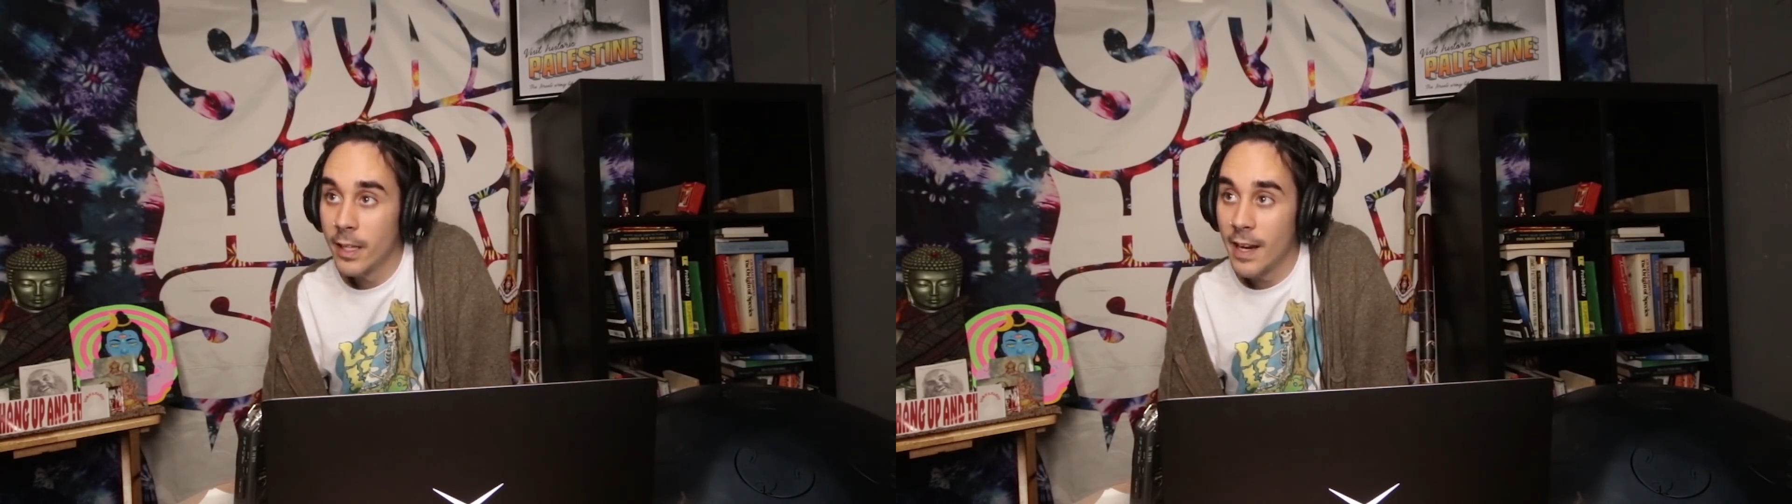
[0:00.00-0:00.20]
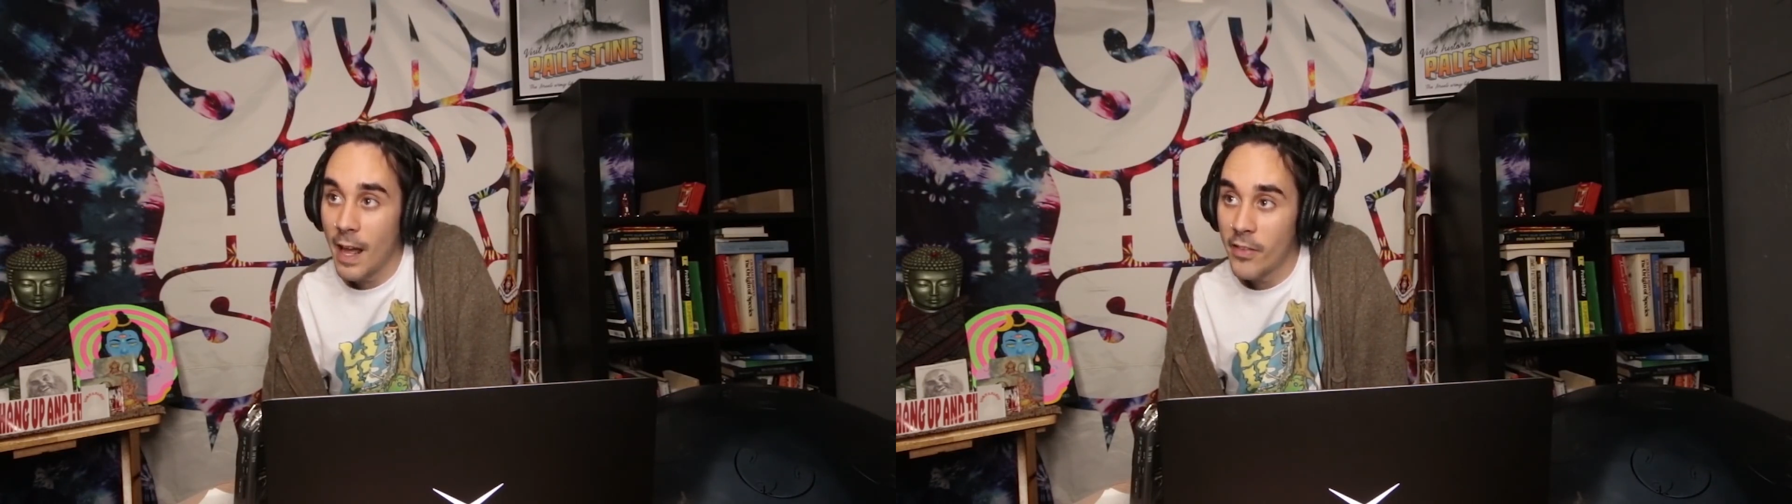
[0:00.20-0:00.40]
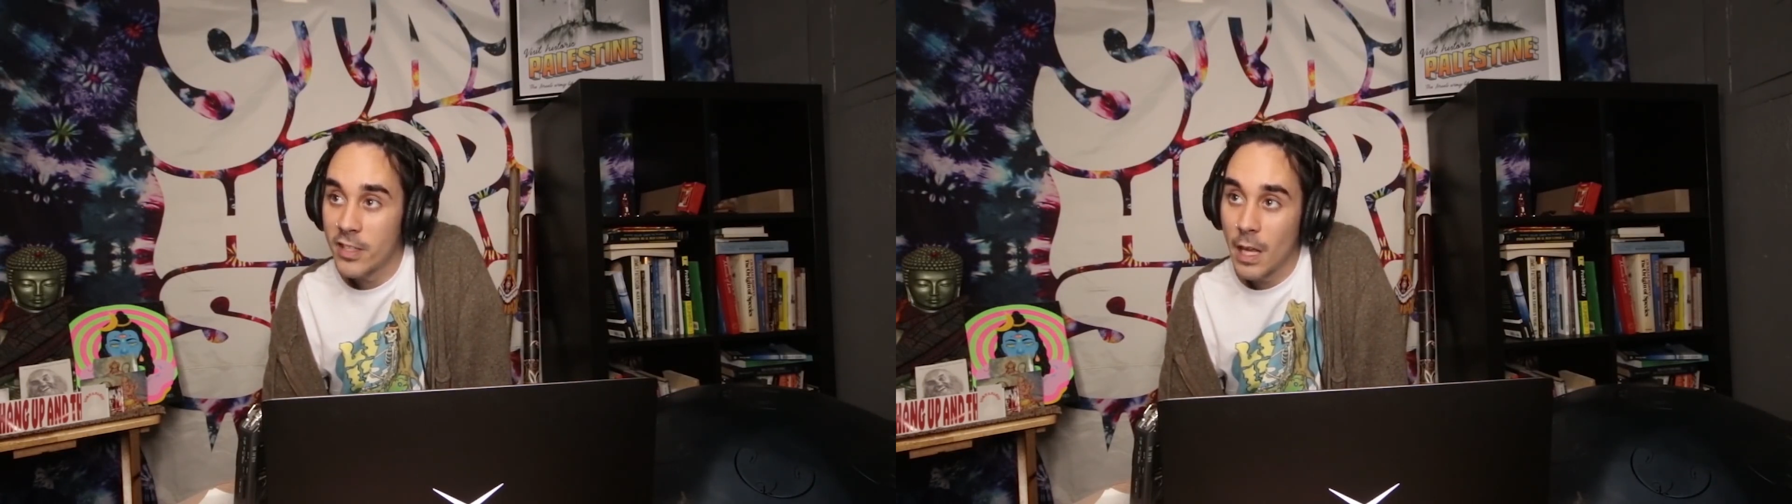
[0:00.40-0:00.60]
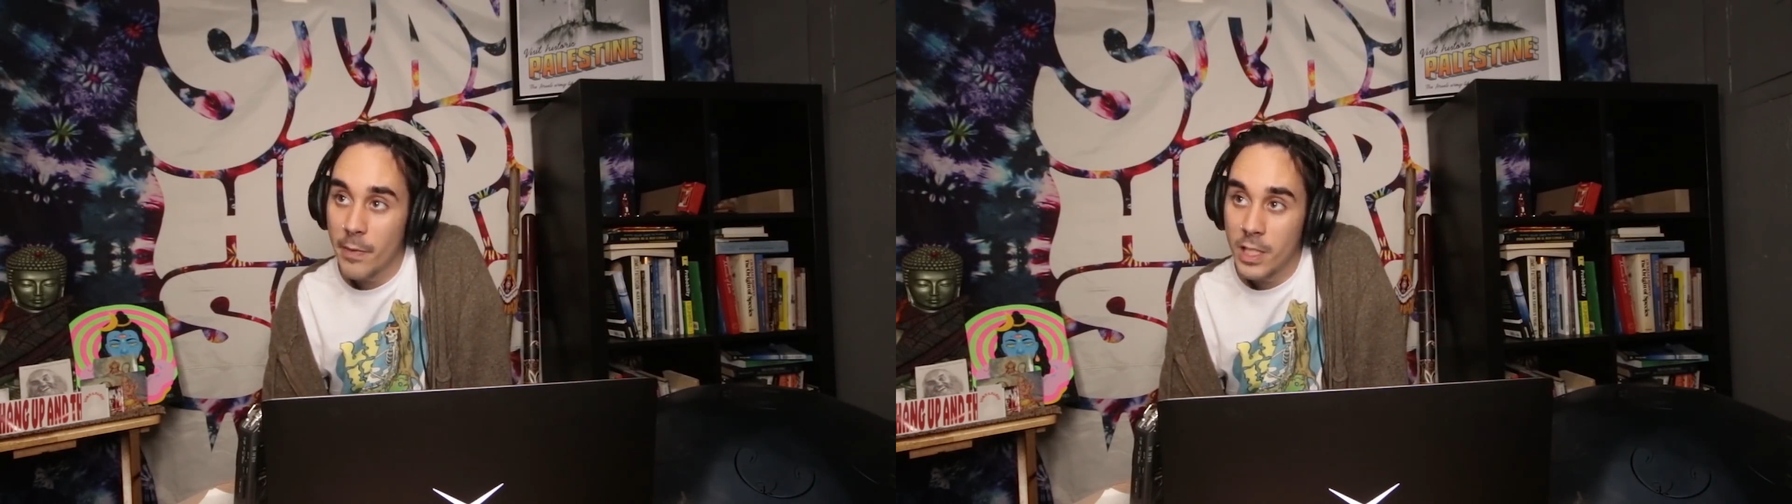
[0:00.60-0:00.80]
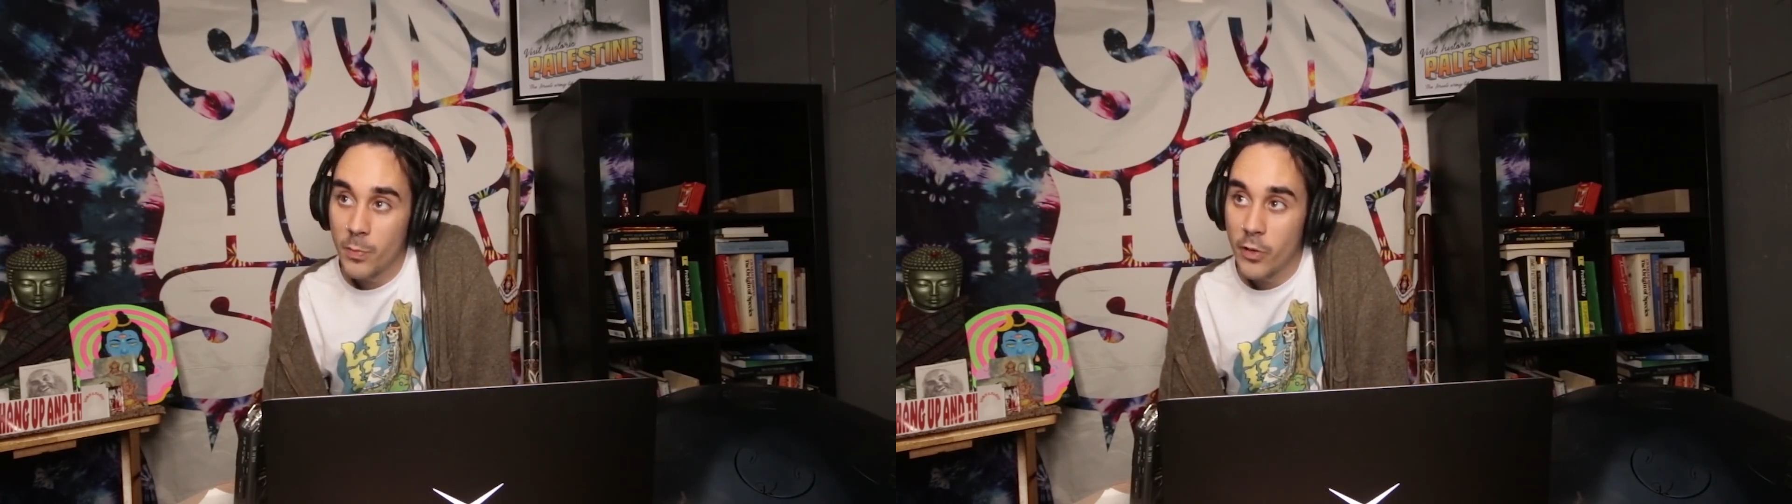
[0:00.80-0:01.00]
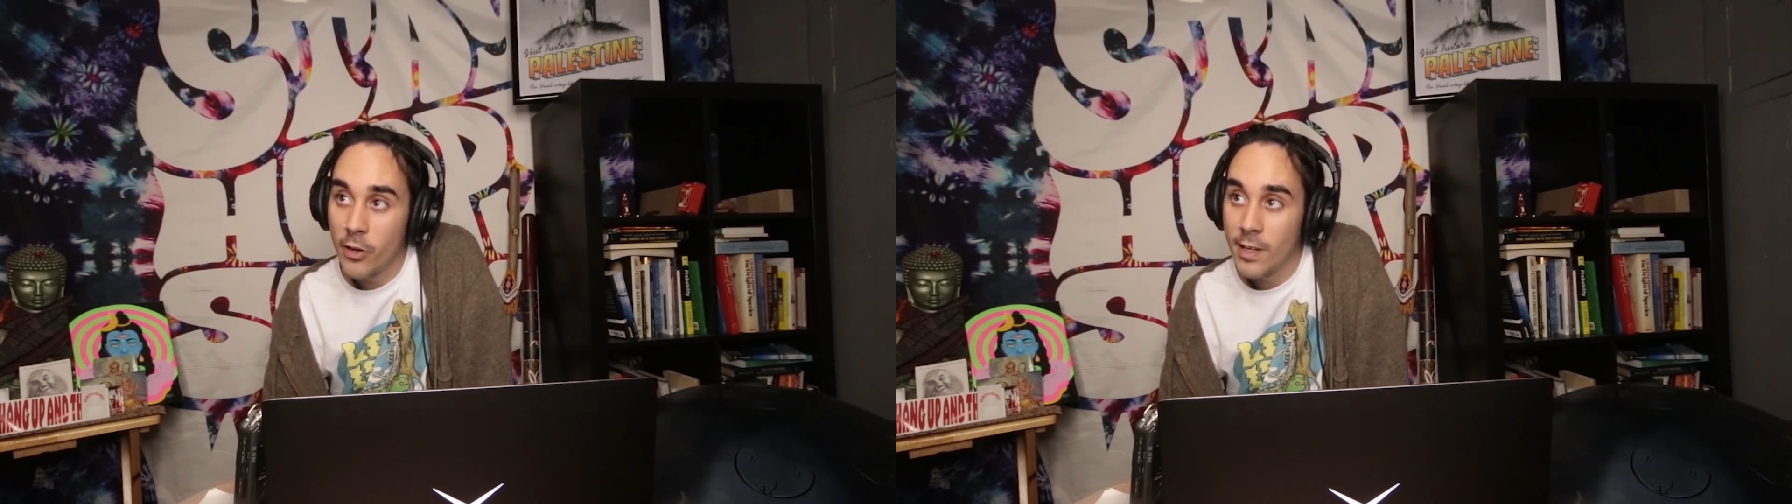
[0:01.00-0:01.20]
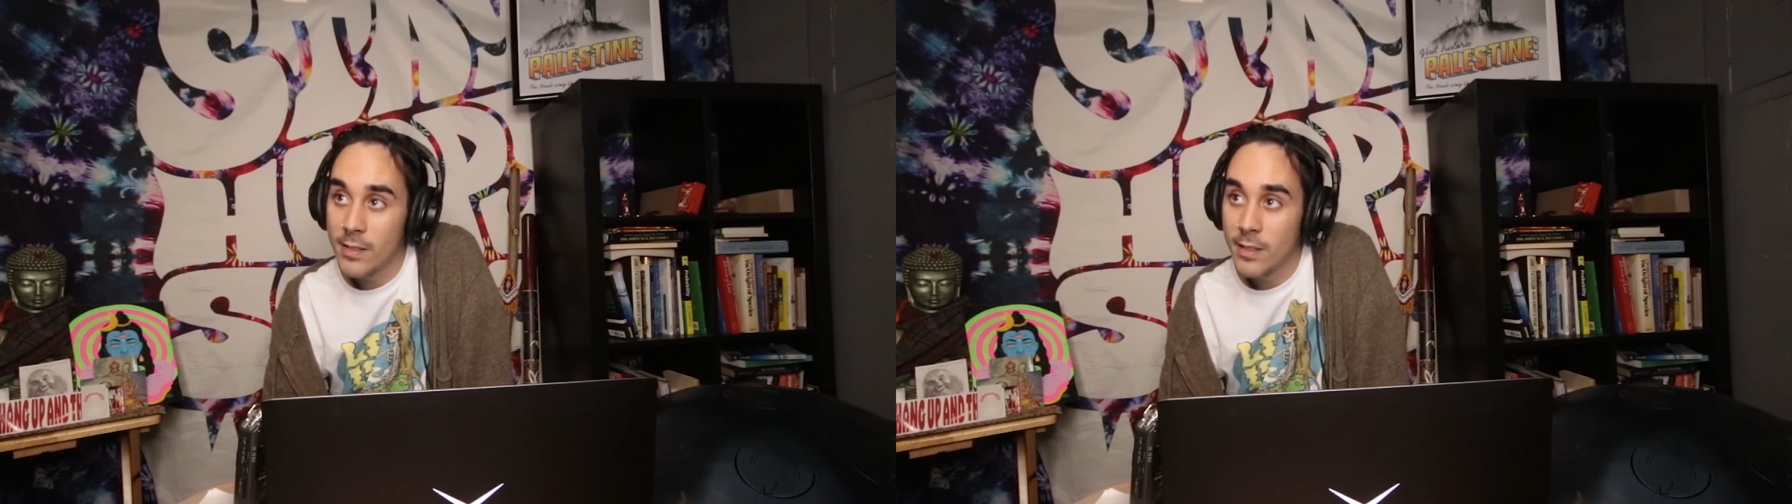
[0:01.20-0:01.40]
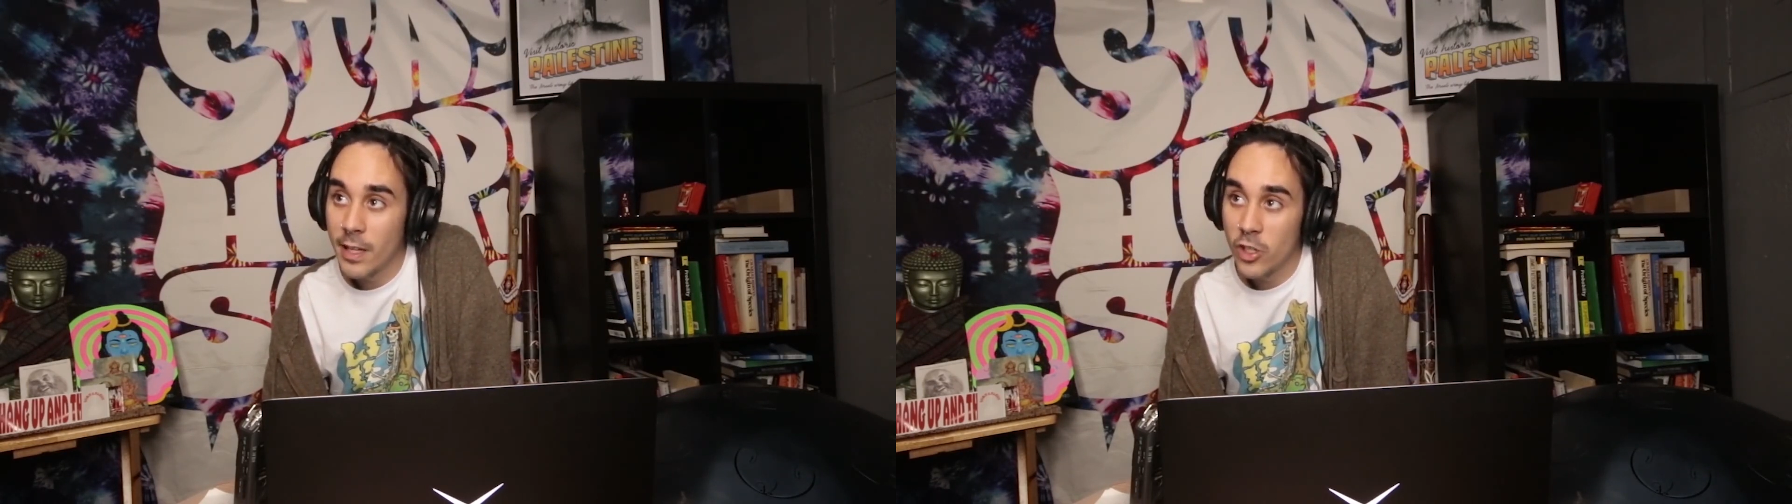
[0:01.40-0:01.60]
can have the same
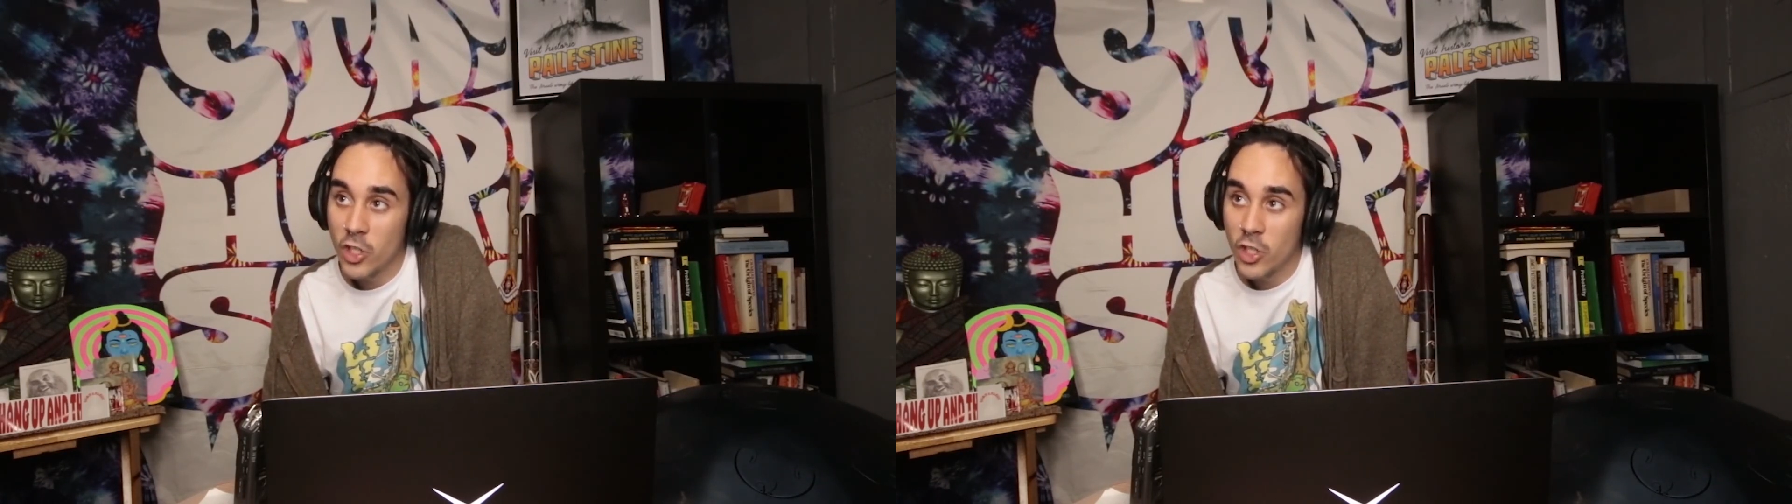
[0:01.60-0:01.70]
experience that a